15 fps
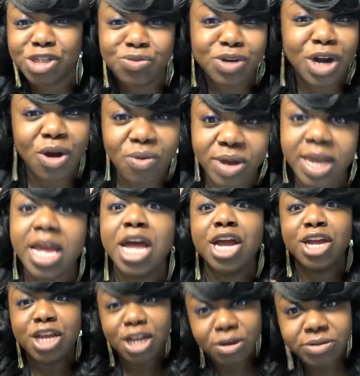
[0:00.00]
you know it
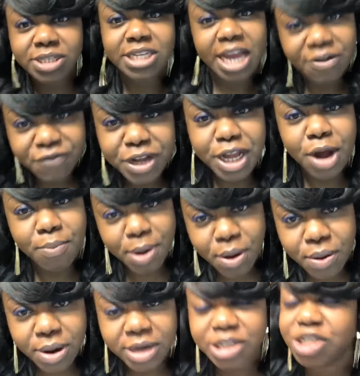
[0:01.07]
you set for your
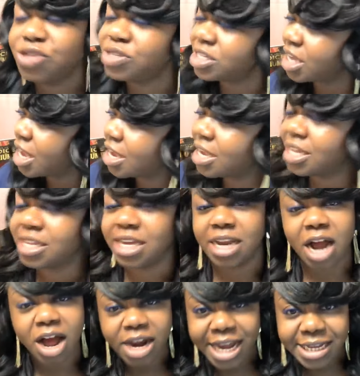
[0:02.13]
boards you sat here and did
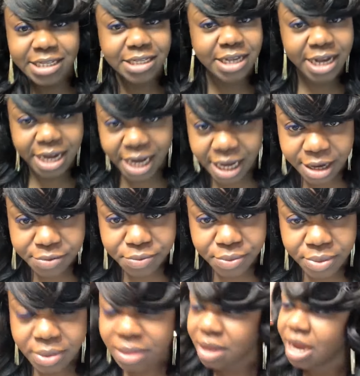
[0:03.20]
all that studying
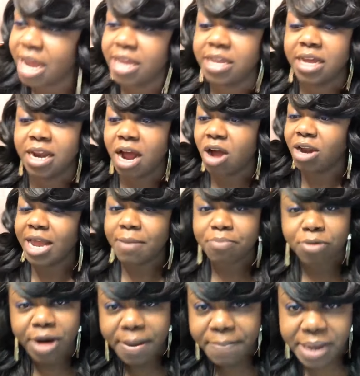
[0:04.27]
and did all that
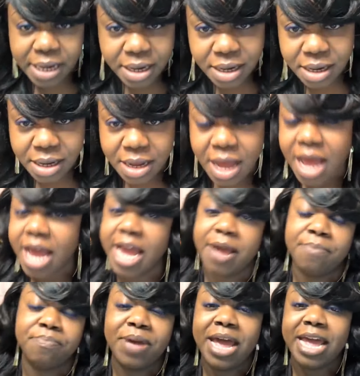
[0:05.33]
prepping
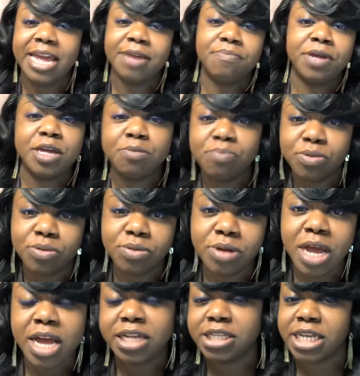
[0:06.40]
and paid people
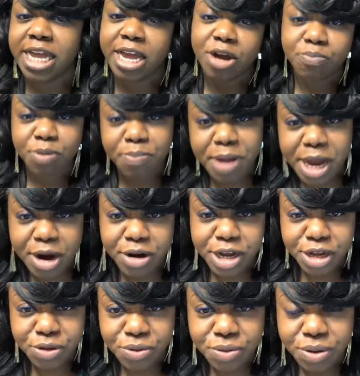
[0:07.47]
to help prepare
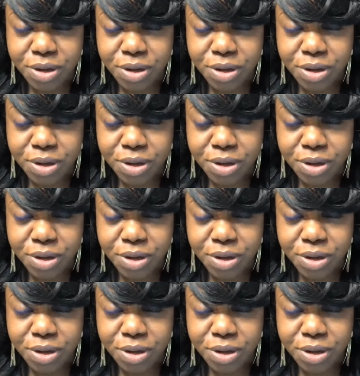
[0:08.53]
you